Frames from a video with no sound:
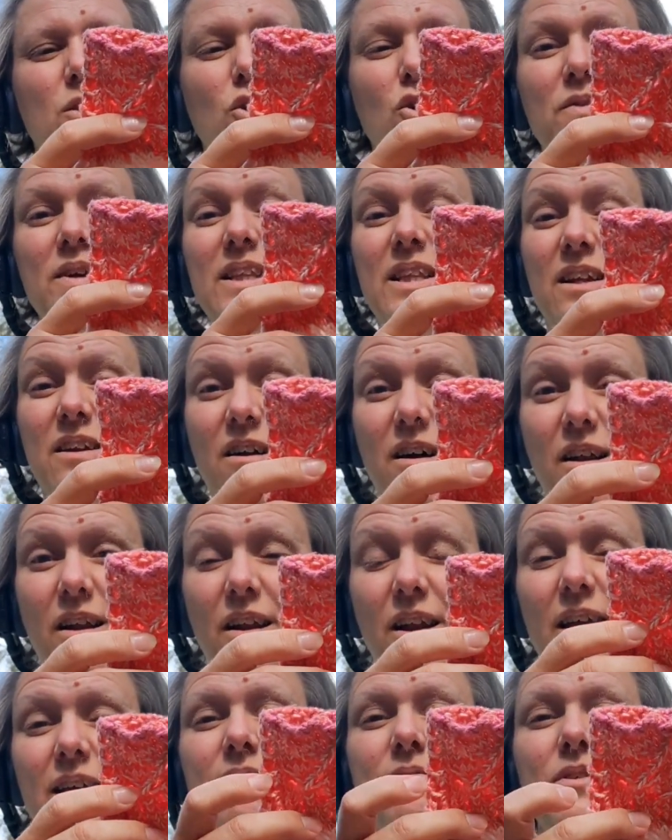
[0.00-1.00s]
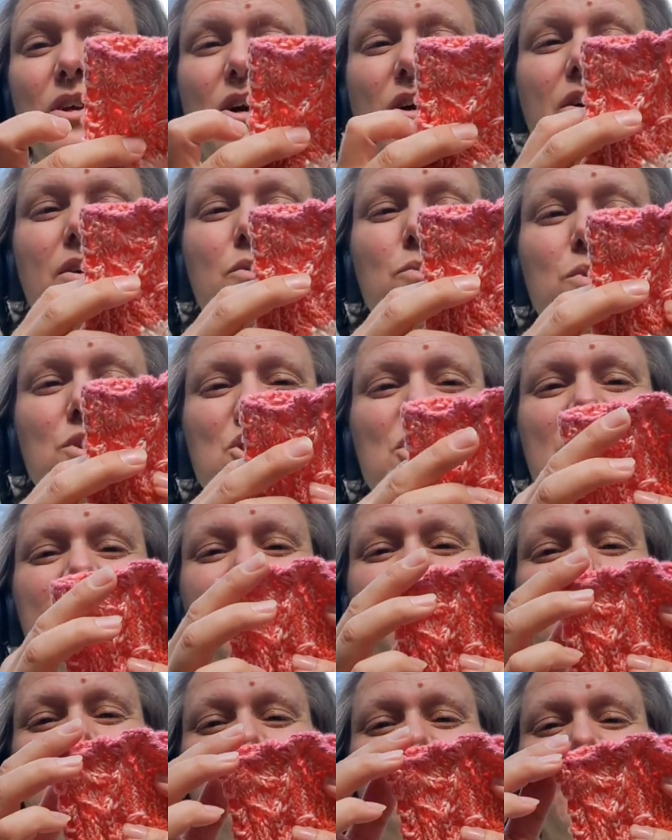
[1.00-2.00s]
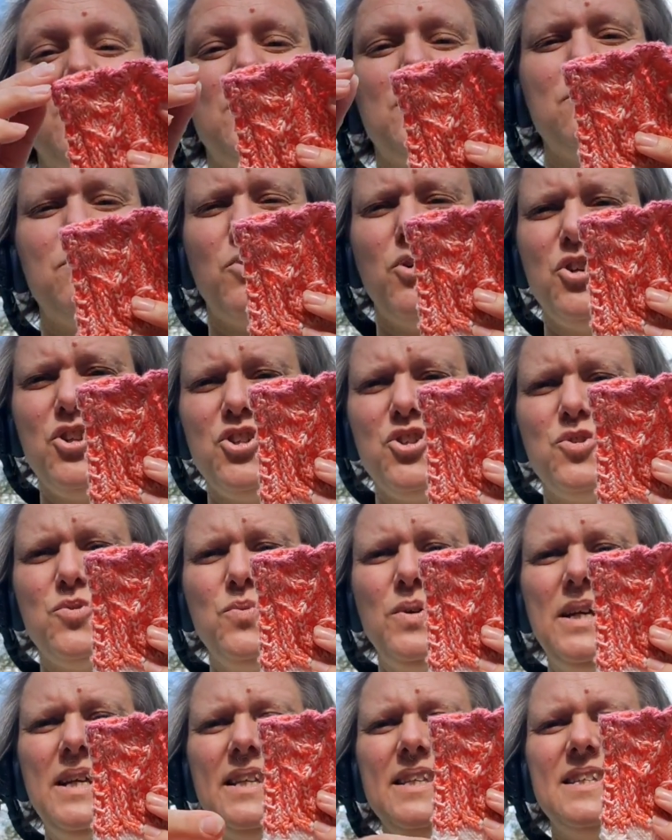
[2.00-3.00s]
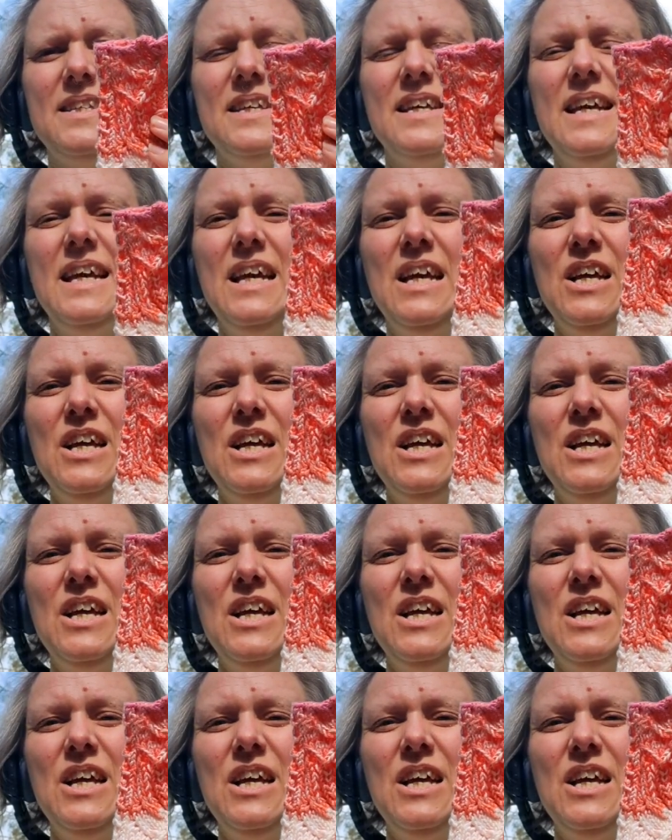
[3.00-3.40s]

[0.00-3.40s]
Novita Nalle yarn, which is a sports suite.